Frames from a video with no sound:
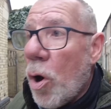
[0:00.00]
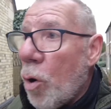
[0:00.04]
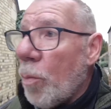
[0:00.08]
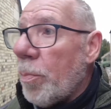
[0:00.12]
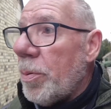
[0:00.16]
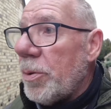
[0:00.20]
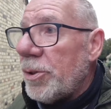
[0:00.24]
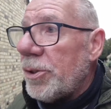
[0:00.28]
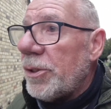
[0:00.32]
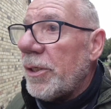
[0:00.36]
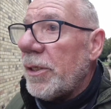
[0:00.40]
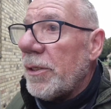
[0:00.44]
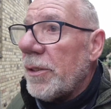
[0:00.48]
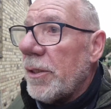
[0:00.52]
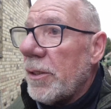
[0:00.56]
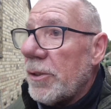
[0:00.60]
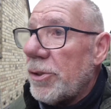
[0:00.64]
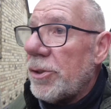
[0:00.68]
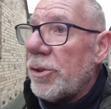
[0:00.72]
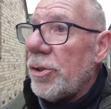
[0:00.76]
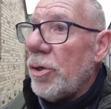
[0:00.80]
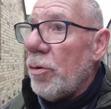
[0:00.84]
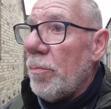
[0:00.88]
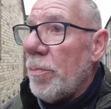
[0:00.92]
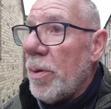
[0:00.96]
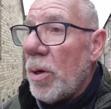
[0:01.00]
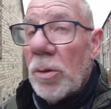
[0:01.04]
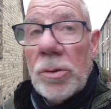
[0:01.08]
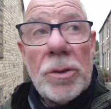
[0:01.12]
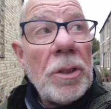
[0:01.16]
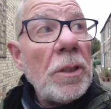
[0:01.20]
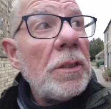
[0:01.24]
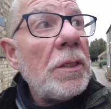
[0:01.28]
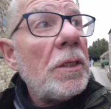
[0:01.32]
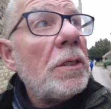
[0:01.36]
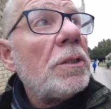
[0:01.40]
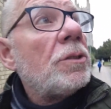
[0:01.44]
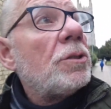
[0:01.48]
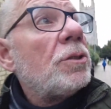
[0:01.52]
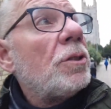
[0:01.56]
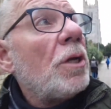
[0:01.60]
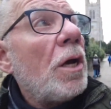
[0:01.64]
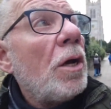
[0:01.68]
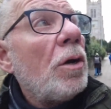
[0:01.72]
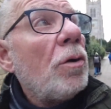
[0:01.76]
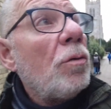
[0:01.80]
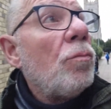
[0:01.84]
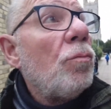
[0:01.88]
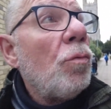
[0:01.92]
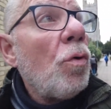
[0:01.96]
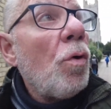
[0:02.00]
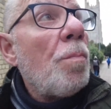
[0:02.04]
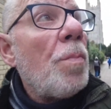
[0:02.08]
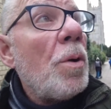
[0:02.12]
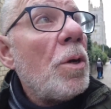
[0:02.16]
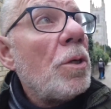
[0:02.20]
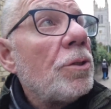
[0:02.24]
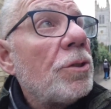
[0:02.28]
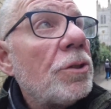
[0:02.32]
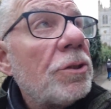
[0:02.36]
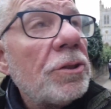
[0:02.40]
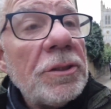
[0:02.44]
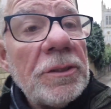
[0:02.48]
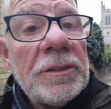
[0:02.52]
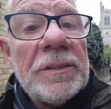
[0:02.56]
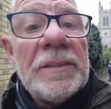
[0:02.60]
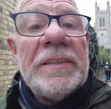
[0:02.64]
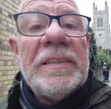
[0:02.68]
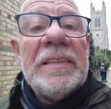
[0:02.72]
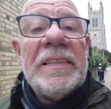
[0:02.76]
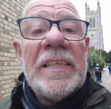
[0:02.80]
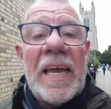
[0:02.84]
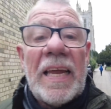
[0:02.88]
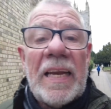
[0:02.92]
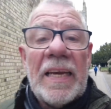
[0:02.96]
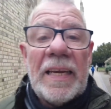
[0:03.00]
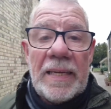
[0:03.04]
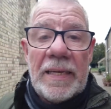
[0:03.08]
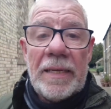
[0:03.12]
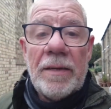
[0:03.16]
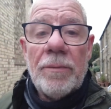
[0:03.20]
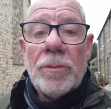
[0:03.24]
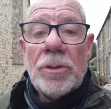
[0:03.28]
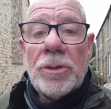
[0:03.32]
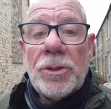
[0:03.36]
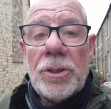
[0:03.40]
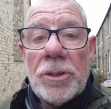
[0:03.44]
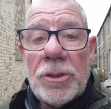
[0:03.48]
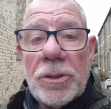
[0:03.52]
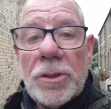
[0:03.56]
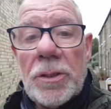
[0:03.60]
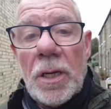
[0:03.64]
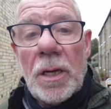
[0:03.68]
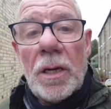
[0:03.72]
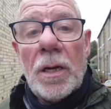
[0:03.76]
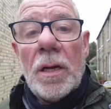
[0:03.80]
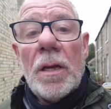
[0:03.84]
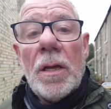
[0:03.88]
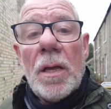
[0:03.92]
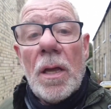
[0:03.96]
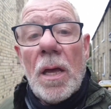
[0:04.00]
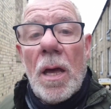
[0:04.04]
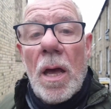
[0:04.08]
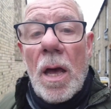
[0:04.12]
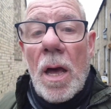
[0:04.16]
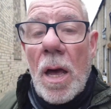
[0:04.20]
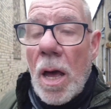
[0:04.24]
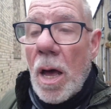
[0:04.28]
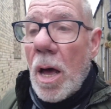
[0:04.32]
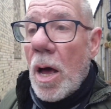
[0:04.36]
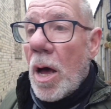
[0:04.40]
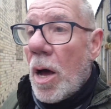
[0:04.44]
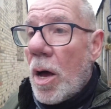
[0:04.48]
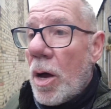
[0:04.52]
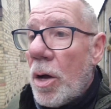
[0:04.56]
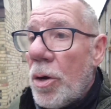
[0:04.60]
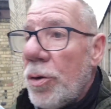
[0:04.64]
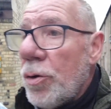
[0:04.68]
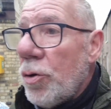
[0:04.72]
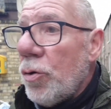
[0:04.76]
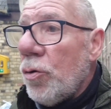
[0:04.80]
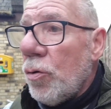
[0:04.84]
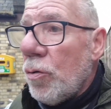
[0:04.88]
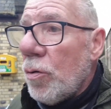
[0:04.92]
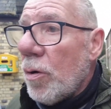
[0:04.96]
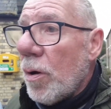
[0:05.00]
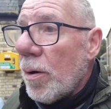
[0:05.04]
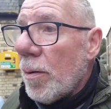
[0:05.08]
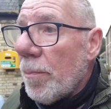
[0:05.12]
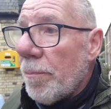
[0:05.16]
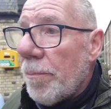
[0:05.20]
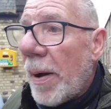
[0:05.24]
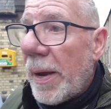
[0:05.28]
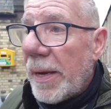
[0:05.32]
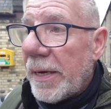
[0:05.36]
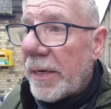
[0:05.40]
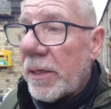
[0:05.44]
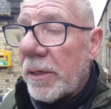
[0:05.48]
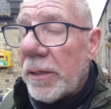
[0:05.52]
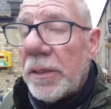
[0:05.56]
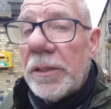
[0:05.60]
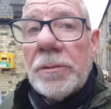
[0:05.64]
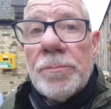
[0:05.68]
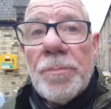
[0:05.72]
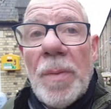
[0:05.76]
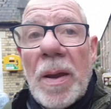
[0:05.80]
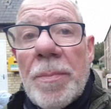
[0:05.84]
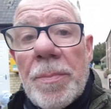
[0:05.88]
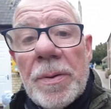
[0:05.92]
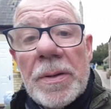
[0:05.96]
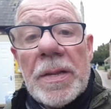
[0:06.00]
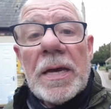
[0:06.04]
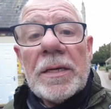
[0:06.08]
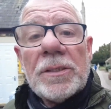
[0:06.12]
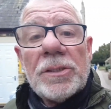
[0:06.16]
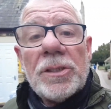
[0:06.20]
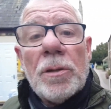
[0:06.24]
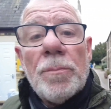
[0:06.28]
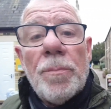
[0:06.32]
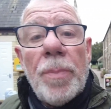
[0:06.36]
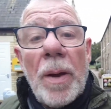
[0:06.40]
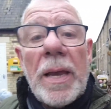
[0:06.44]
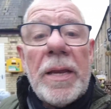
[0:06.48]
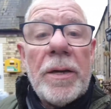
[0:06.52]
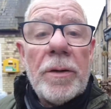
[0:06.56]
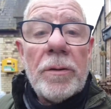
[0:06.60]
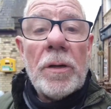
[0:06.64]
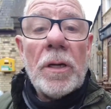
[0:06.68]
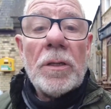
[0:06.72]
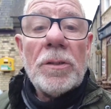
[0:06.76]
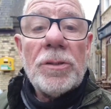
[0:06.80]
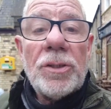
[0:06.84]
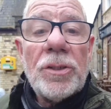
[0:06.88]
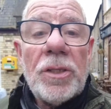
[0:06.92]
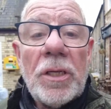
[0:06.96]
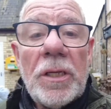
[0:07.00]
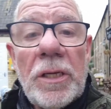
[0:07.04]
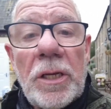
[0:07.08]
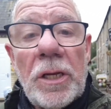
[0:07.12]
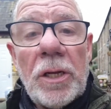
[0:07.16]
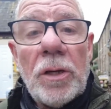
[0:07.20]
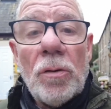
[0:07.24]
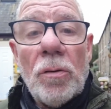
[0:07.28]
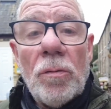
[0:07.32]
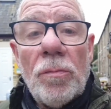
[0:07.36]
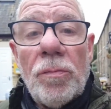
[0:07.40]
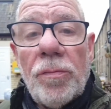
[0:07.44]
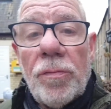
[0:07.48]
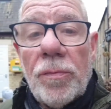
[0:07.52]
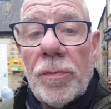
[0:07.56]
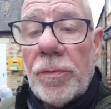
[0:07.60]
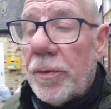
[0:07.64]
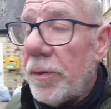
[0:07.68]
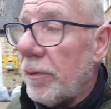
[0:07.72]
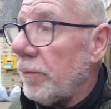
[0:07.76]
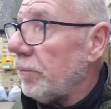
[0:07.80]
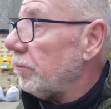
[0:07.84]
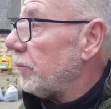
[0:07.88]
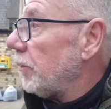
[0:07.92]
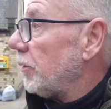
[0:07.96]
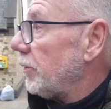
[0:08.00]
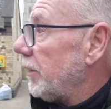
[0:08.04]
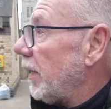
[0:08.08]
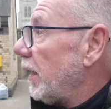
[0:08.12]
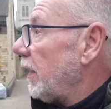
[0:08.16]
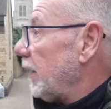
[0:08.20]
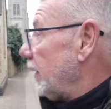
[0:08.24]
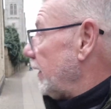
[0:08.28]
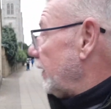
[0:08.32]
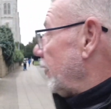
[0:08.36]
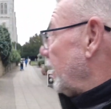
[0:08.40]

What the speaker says: opposite this new building, there's Robert's Deli, which is a new bakery. Maybe that's the bakery I was thinking of, the deli